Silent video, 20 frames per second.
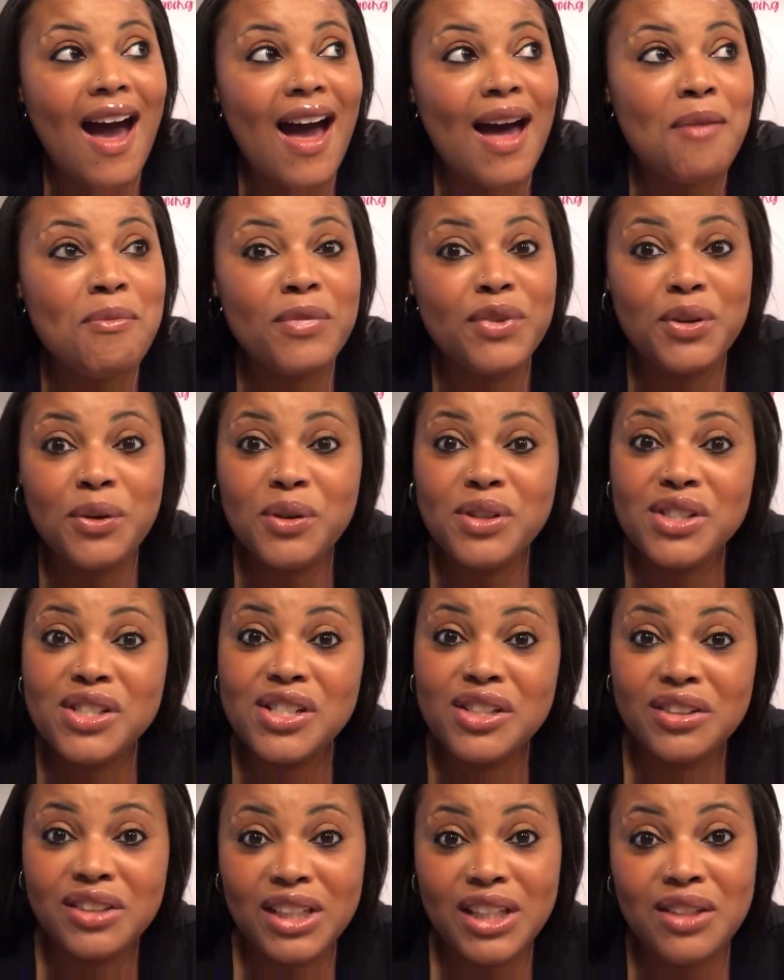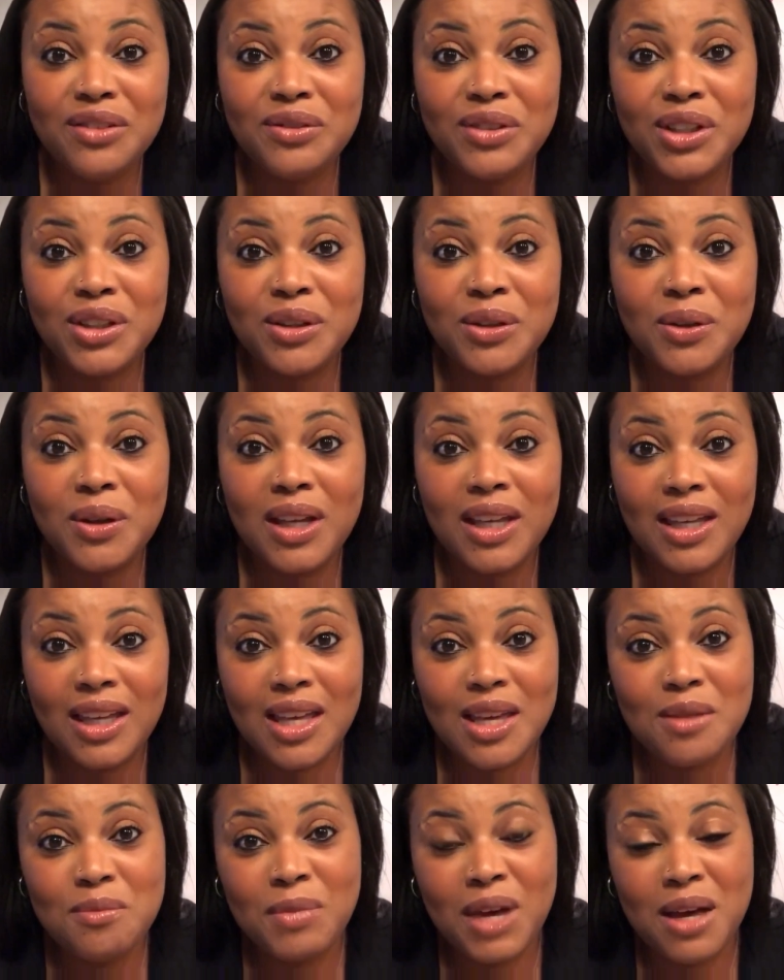I'm going to leave you and
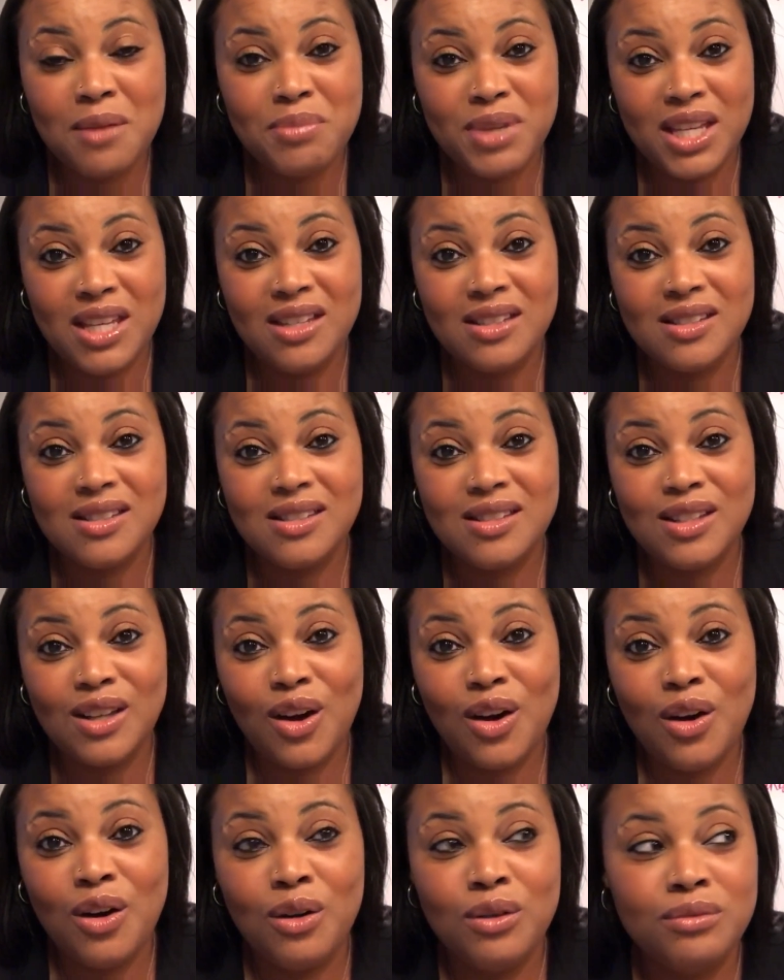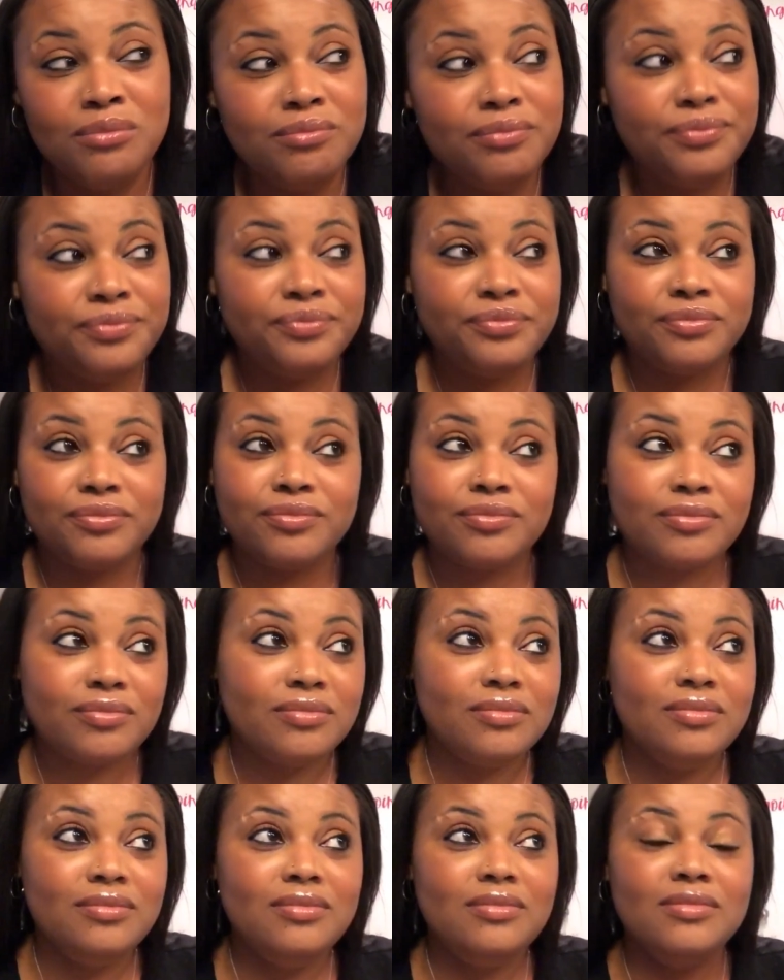keep my peace. So,
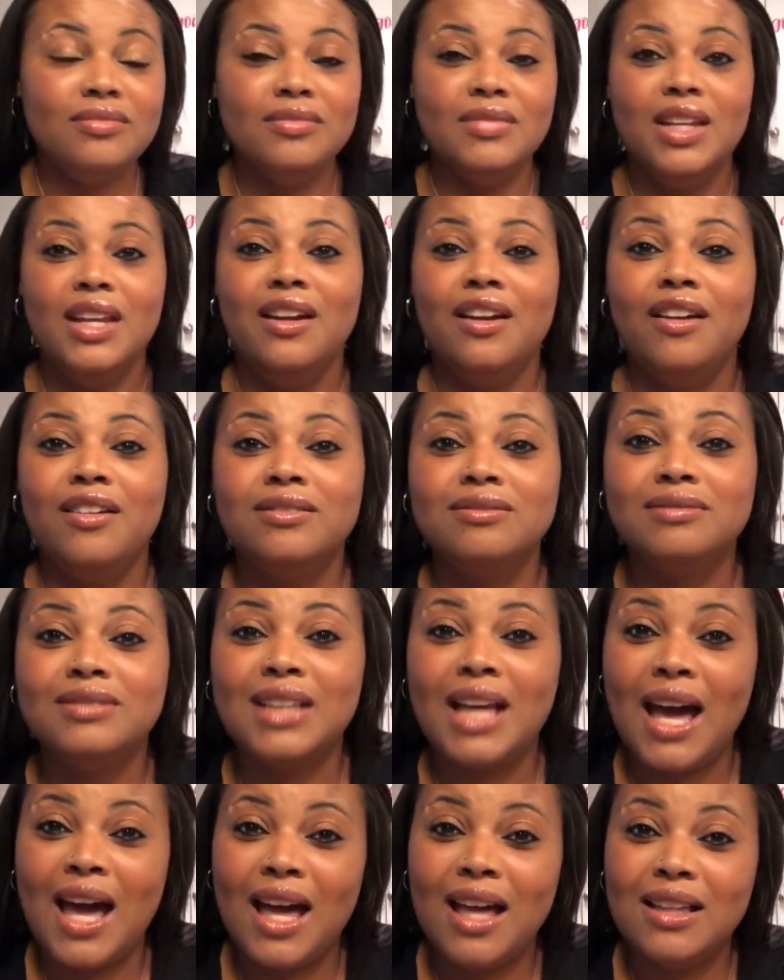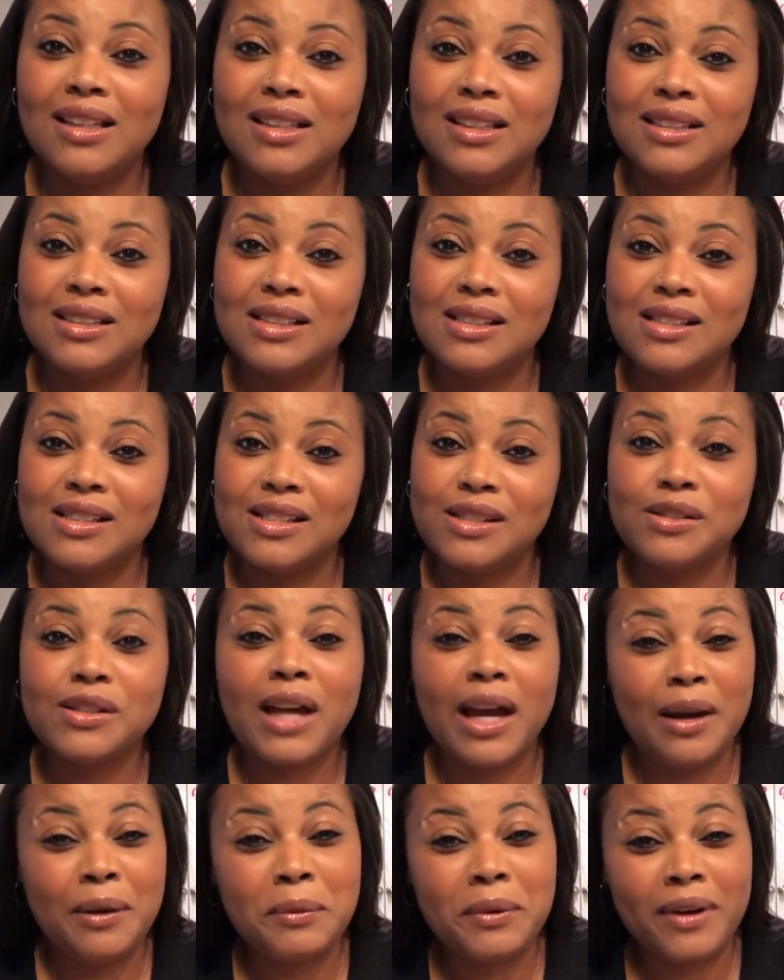you know, that's
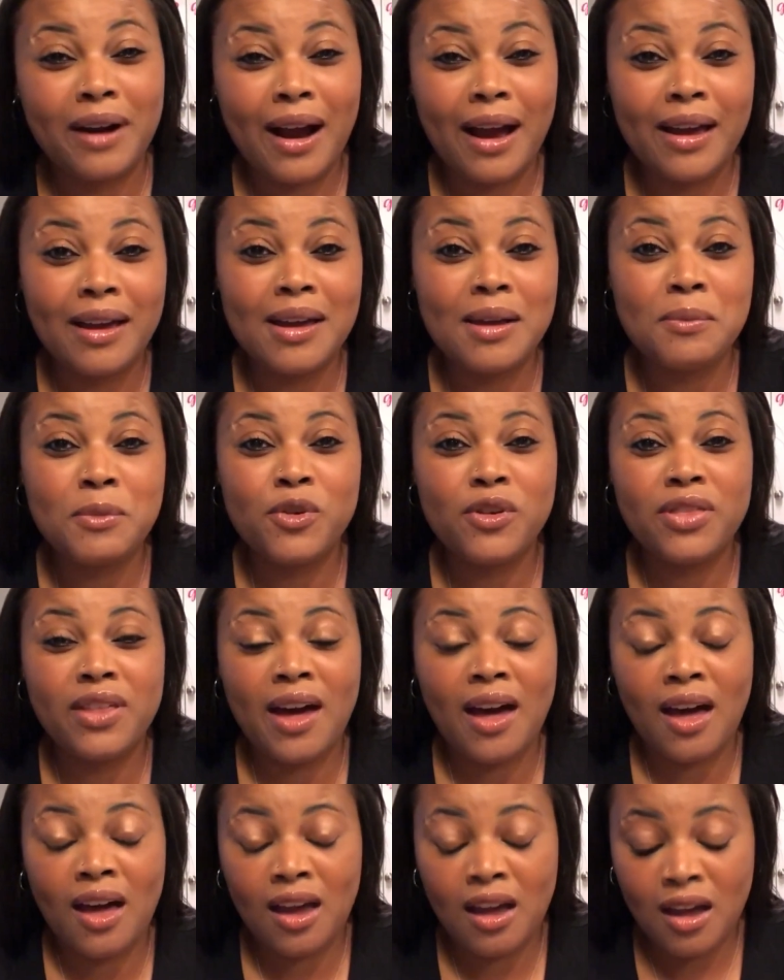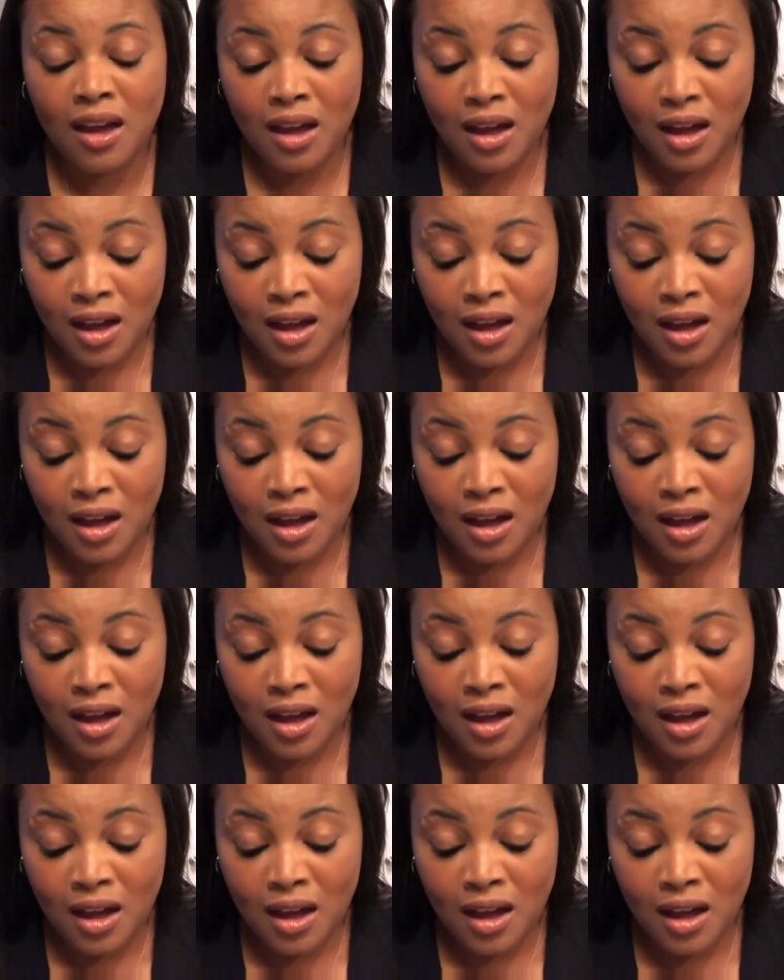kind of where I am with that.